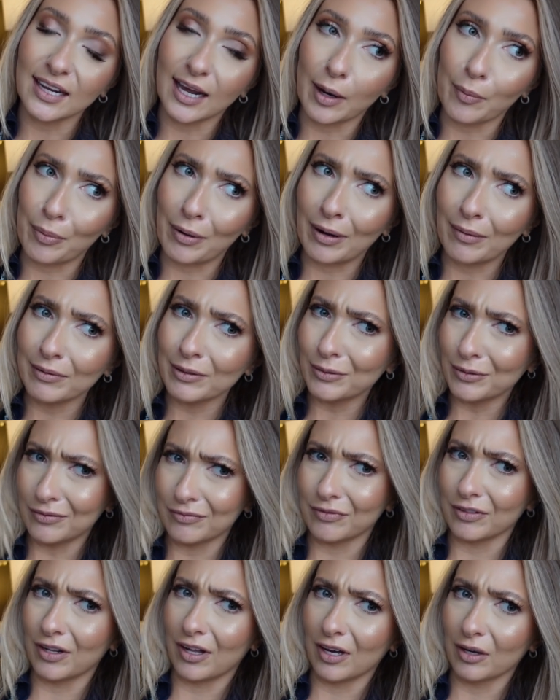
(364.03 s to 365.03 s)
I probably won't
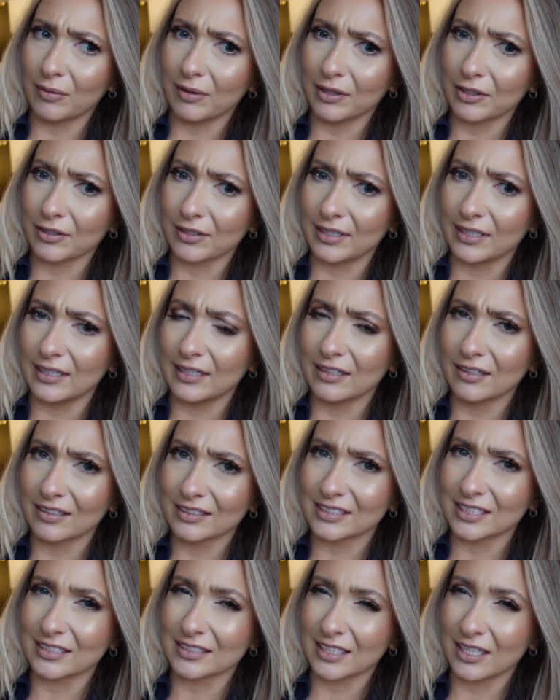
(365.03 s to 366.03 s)
vlog while they're in here
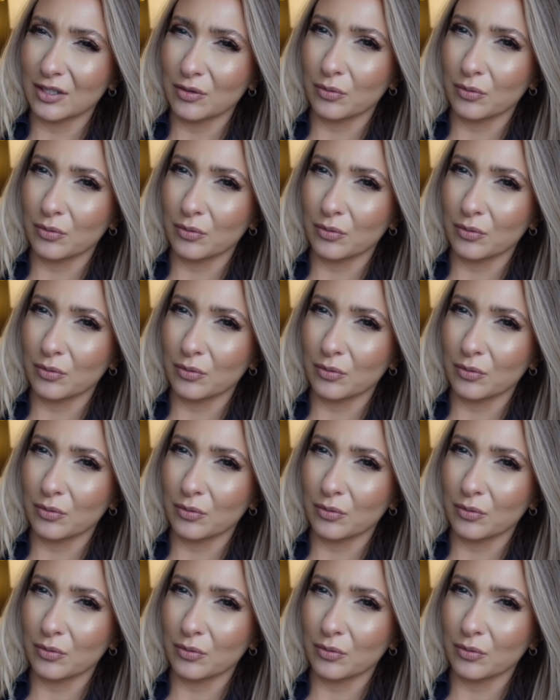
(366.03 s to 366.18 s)
because it's kind